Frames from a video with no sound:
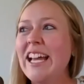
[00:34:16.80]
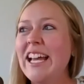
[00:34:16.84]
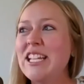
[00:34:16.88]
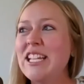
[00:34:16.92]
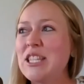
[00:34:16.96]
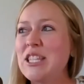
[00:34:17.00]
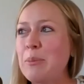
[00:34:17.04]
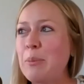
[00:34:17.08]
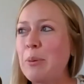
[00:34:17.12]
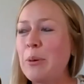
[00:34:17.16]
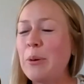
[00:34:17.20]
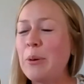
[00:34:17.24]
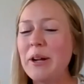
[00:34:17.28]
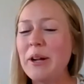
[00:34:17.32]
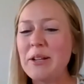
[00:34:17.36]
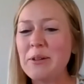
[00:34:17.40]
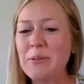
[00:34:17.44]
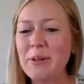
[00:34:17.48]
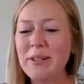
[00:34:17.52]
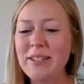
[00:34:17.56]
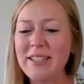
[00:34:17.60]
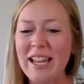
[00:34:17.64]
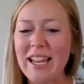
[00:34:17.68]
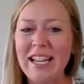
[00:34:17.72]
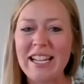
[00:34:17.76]
the point
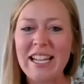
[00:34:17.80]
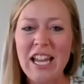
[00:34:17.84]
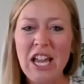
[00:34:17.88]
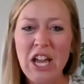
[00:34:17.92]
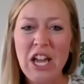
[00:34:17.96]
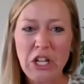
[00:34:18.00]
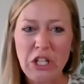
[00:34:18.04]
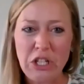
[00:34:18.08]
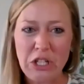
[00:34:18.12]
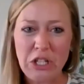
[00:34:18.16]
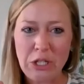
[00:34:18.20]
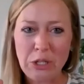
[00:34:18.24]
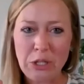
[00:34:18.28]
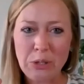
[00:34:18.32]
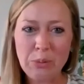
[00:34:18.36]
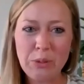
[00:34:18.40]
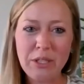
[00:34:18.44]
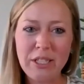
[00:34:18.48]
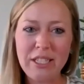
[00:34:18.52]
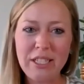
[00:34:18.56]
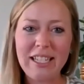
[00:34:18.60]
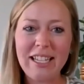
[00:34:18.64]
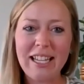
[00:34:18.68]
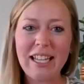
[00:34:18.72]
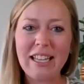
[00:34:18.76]
where like
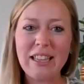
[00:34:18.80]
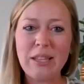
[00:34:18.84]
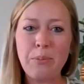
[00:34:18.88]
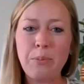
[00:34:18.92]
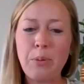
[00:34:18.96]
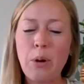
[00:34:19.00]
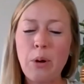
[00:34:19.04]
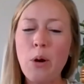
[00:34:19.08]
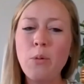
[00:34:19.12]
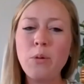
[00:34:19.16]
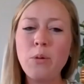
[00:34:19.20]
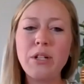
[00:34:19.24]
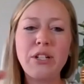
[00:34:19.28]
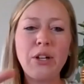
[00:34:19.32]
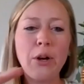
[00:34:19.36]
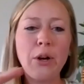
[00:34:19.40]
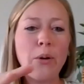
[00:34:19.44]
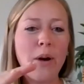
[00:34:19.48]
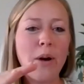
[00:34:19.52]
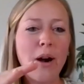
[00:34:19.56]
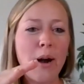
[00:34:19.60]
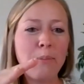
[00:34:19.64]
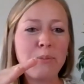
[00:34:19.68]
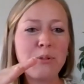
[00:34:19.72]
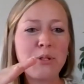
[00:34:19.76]
the boat would go up